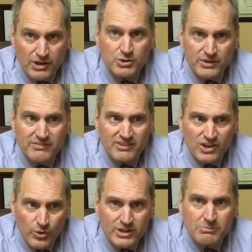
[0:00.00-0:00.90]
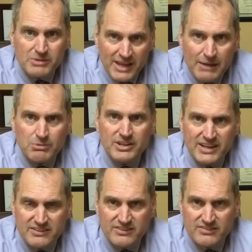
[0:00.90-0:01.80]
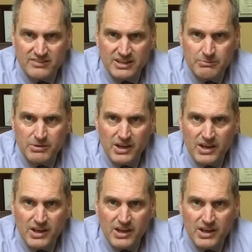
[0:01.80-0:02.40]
Are you even going to be able to get to sleep,